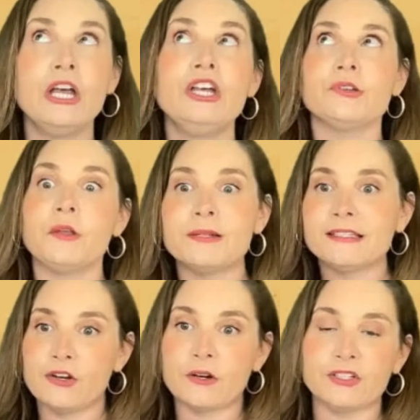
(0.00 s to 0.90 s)
So we would
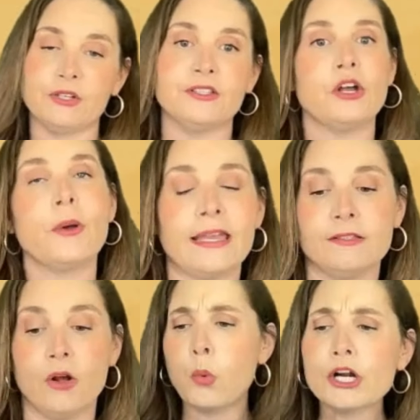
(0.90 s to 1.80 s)
say to our students, okay,
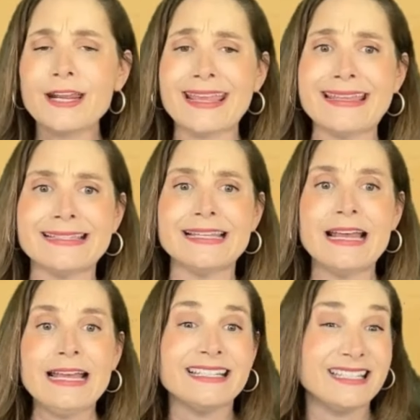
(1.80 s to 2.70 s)
so the word is
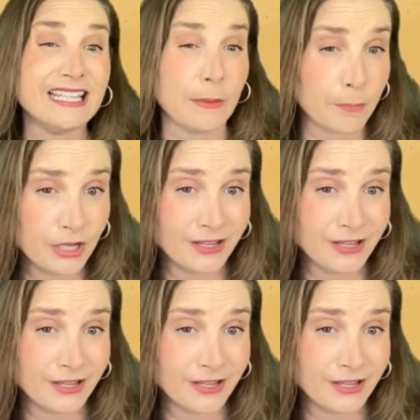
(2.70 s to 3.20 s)
dip.